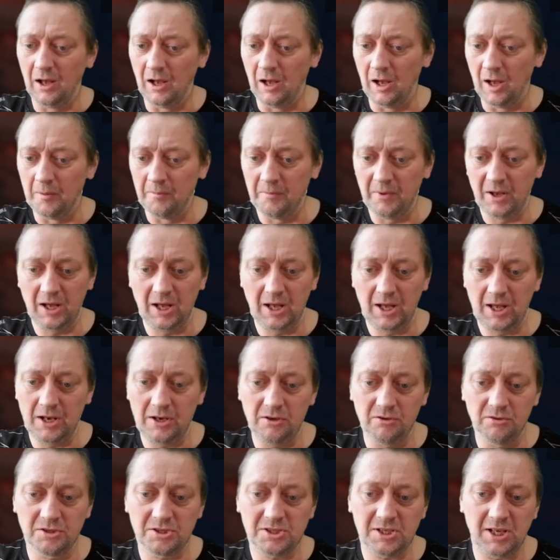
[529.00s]

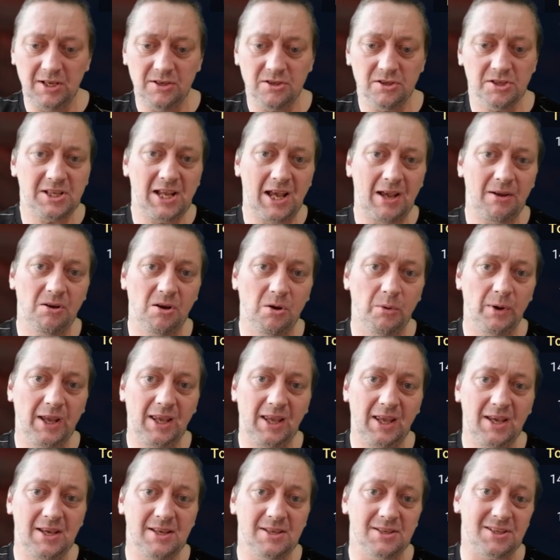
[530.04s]
And you'll see just how
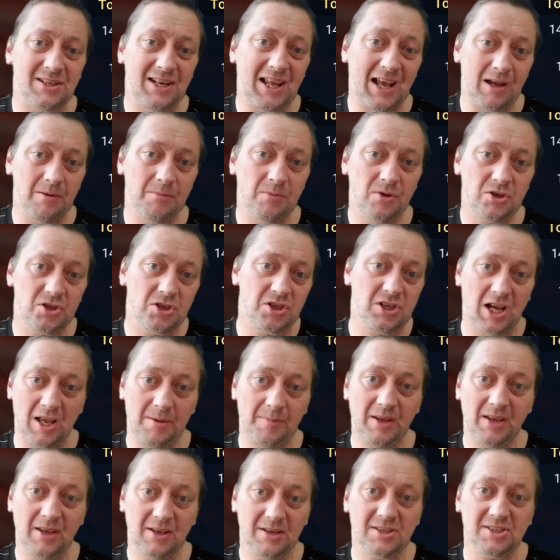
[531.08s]
quick he is and how much
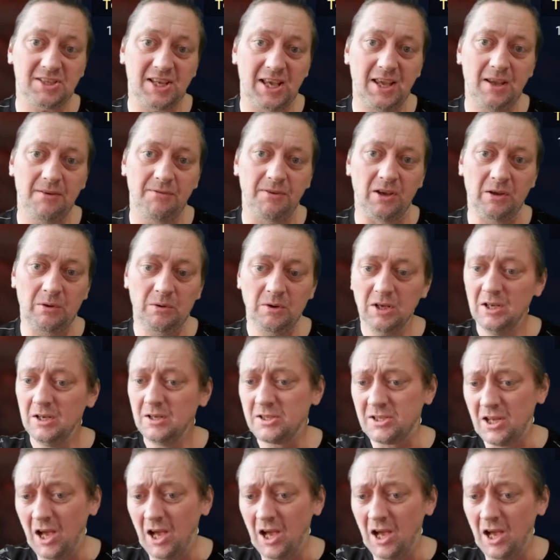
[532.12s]
time he can save you.